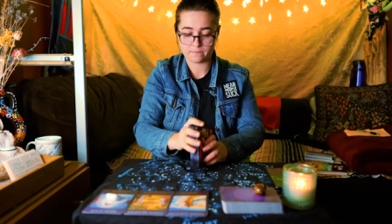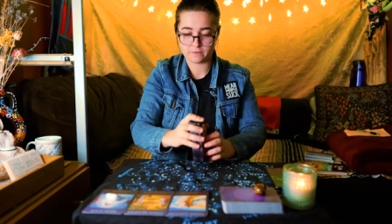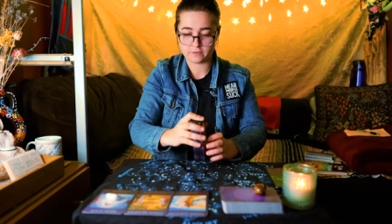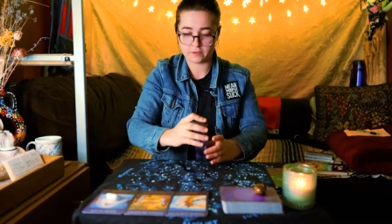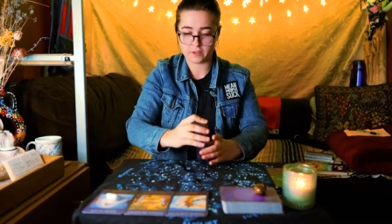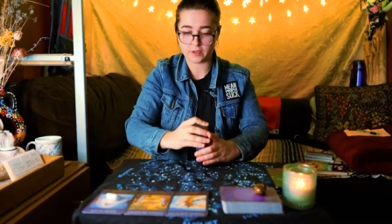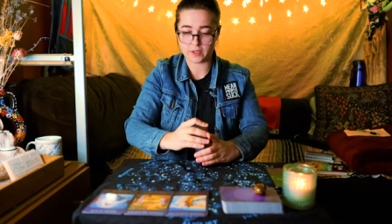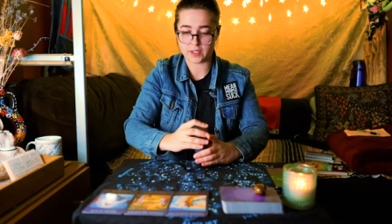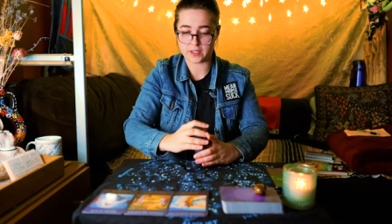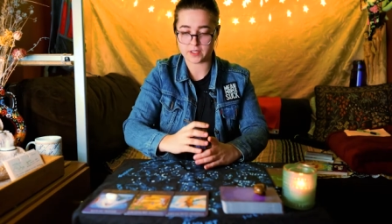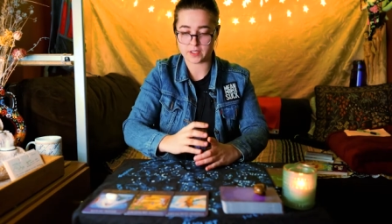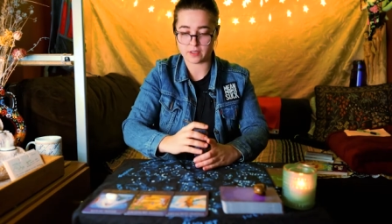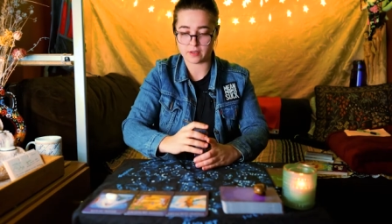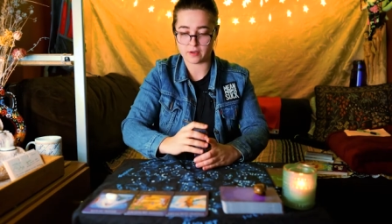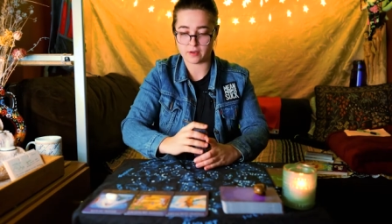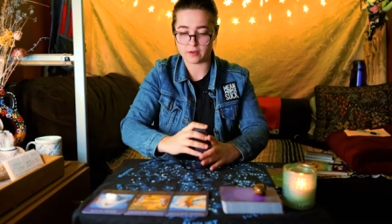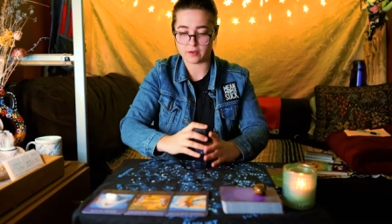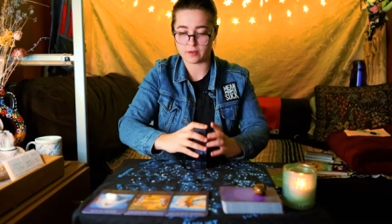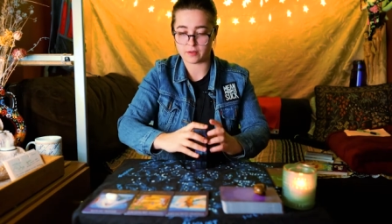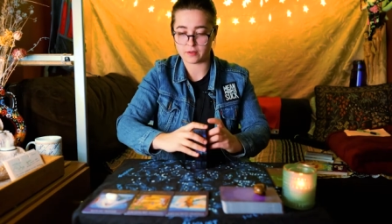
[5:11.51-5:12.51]
Focus on
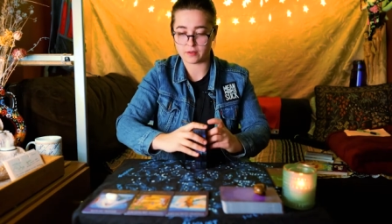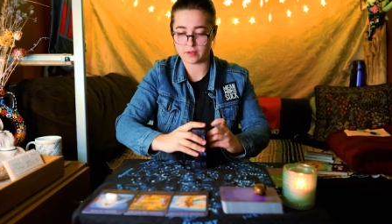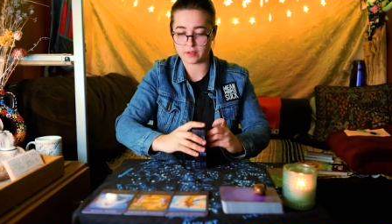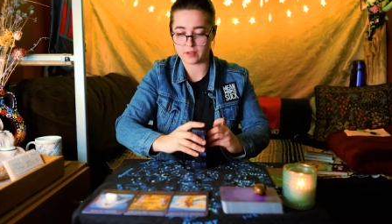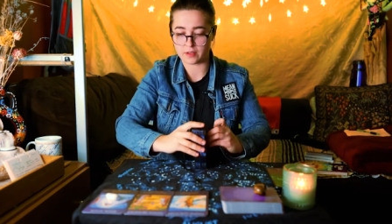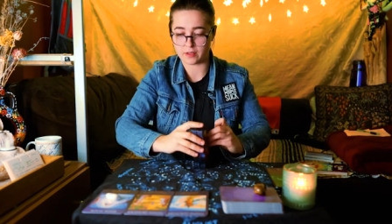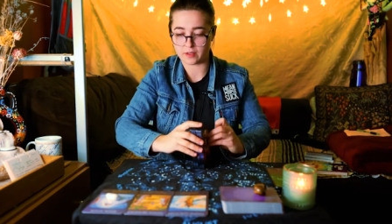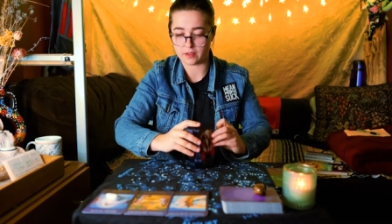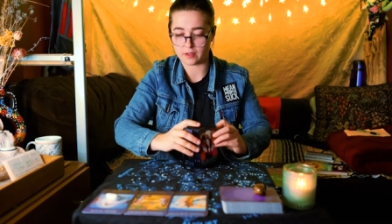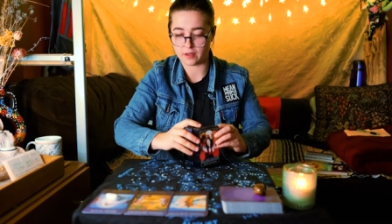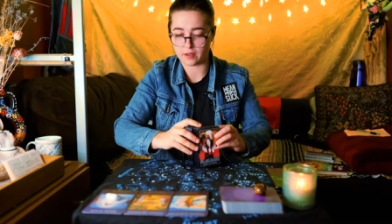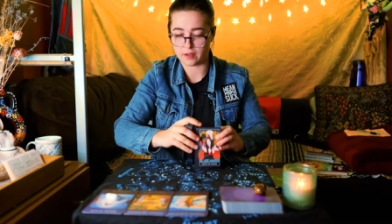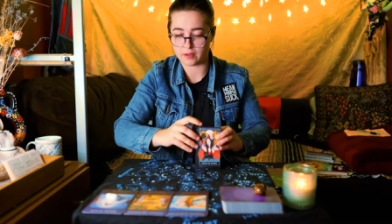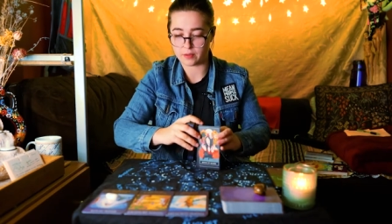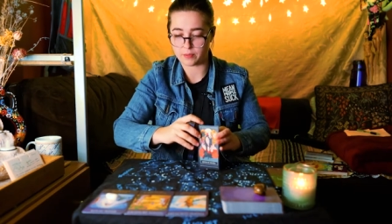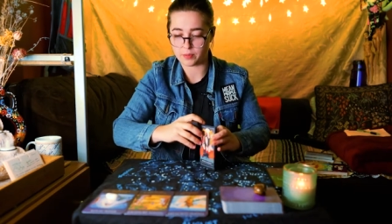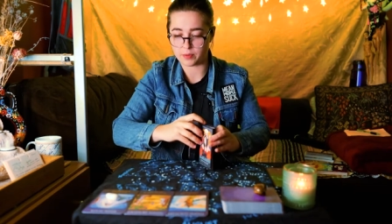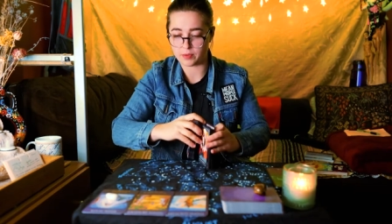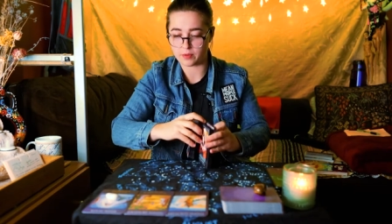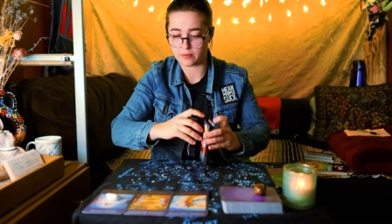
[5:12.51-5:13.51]
all the
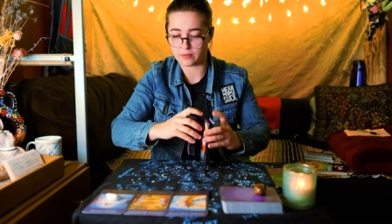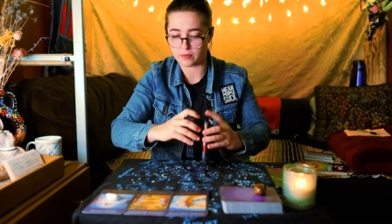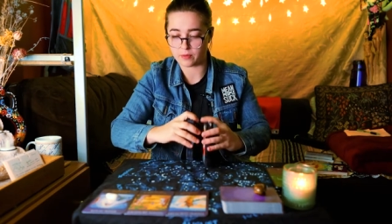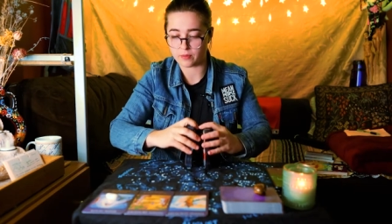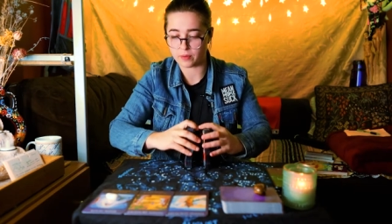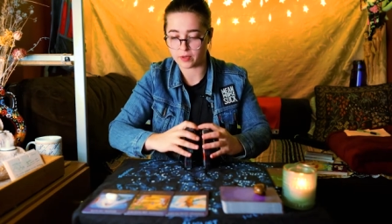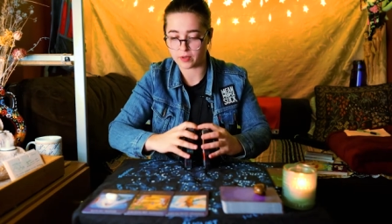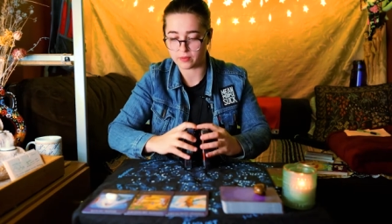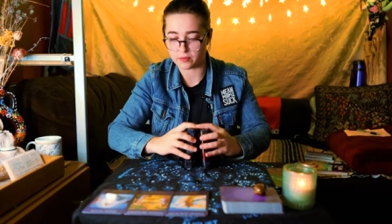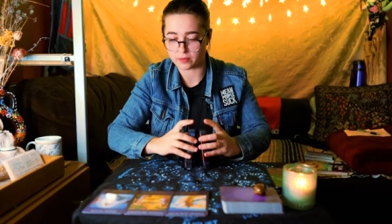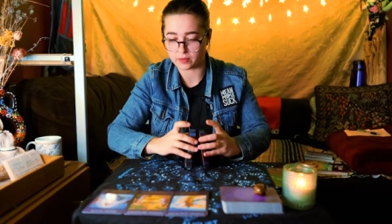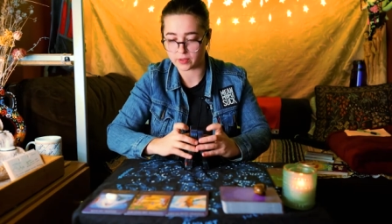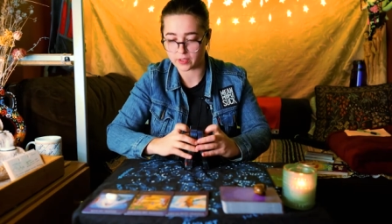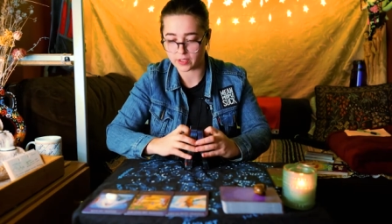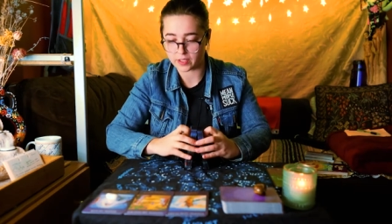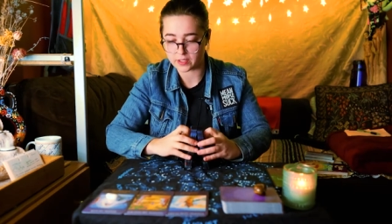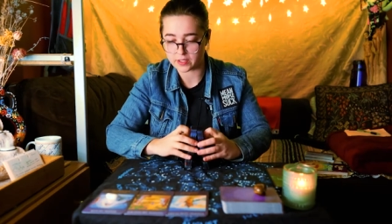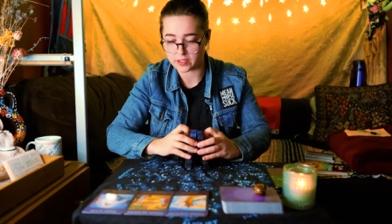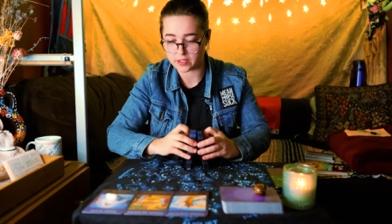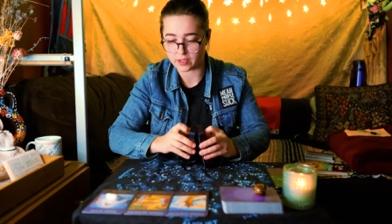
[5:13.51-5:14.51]
beautiful, wonderful
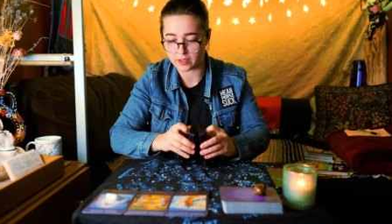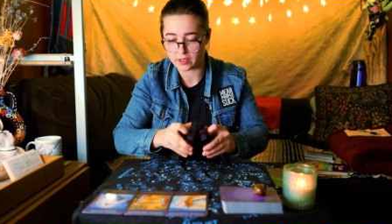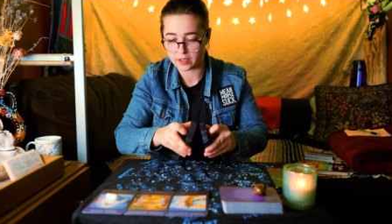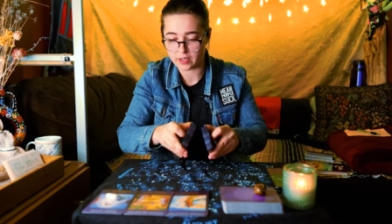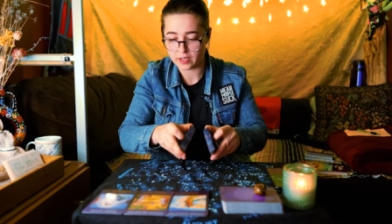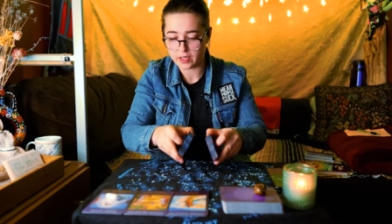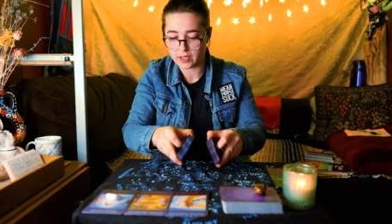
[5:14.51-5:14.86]
things here.